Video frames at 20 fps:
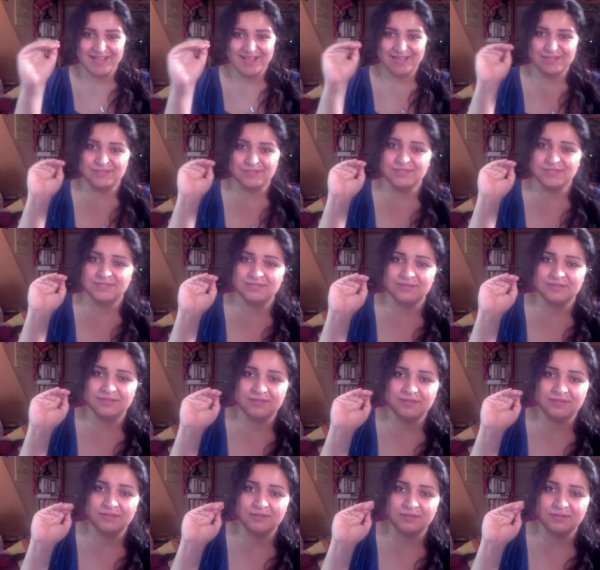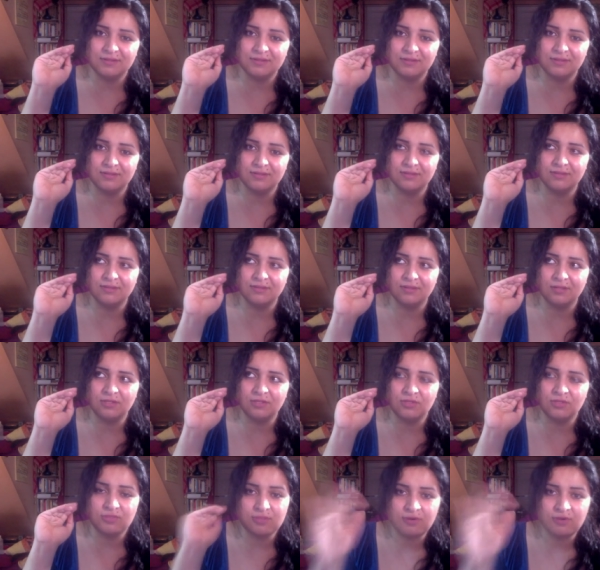as an
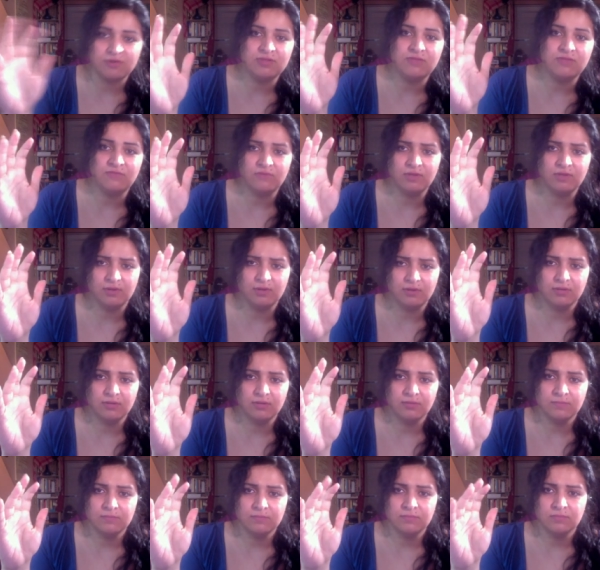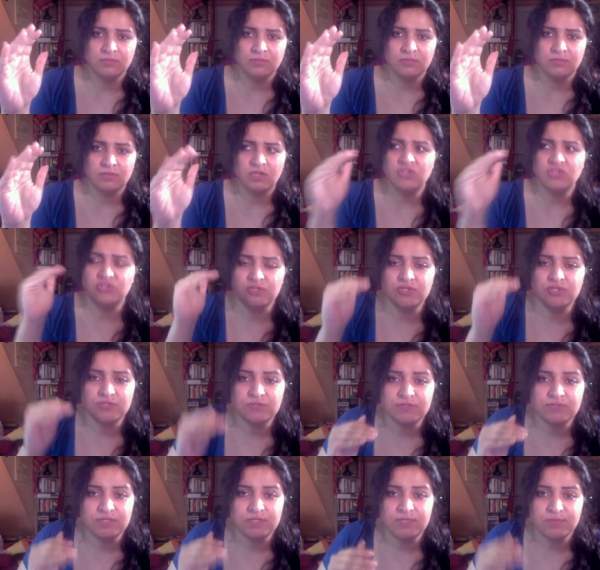authority figure. And you should
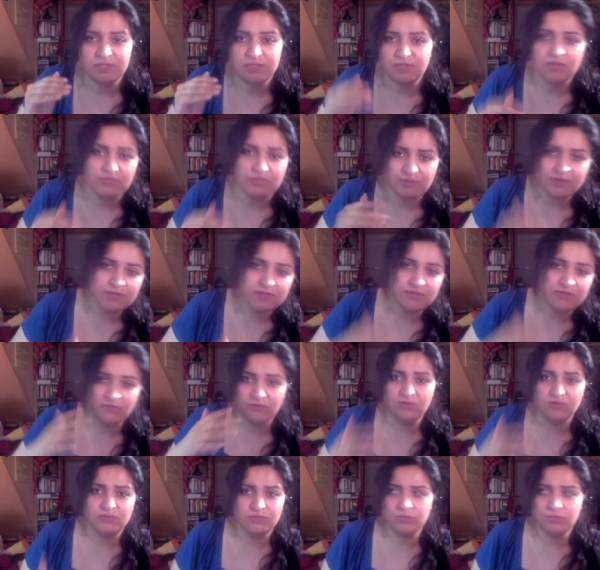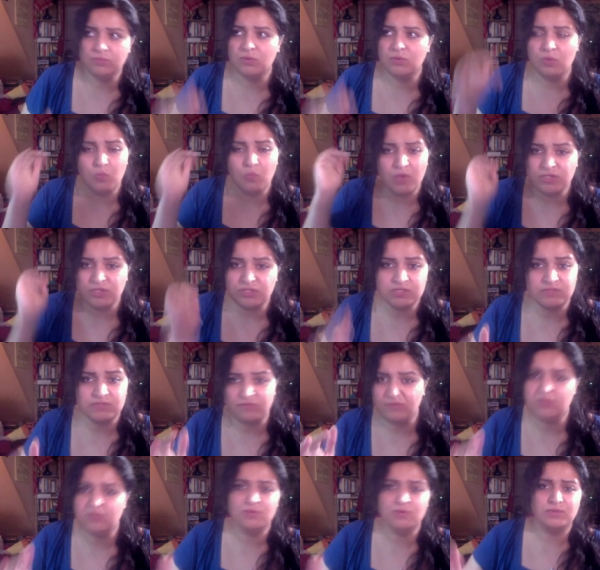see him as an authority figure too. Go watch his
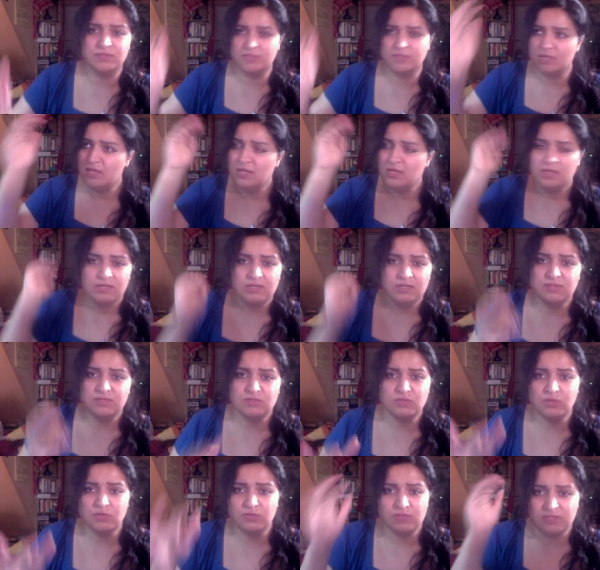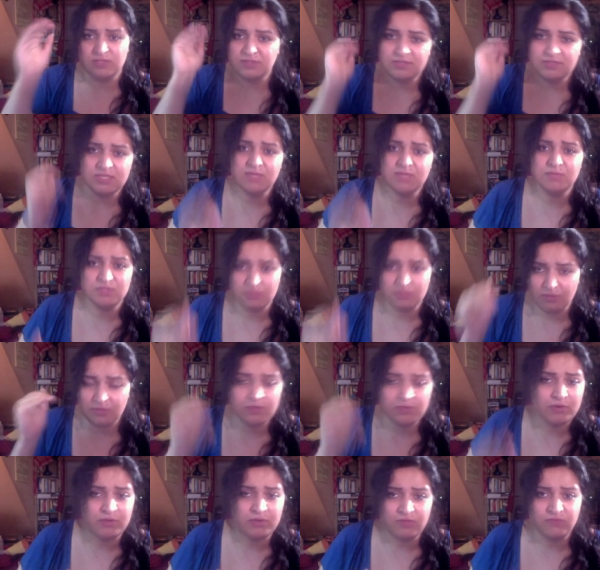videos. He's good and see him as an
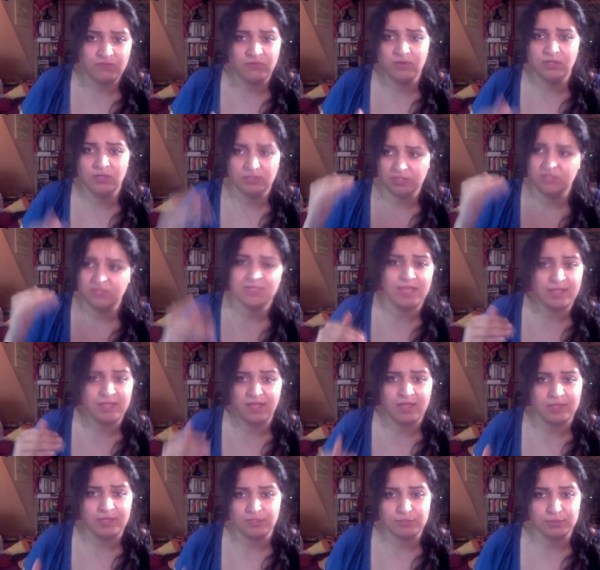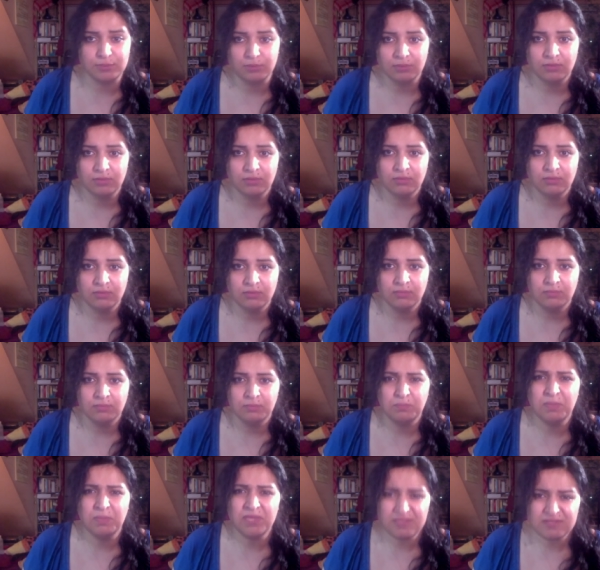authority figure just like I do.
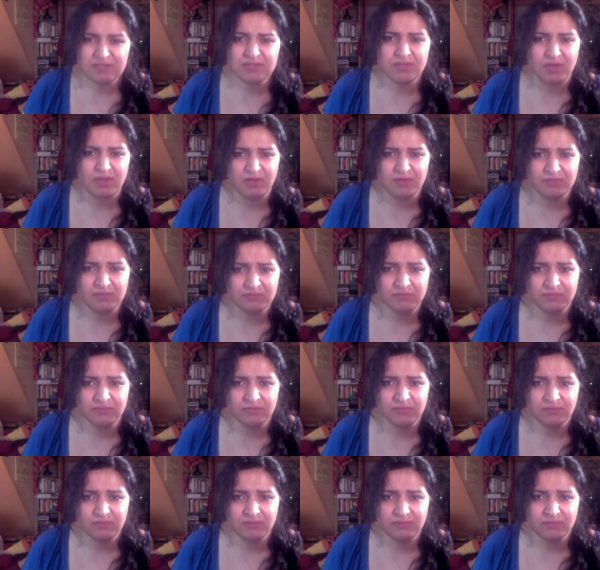Piss off.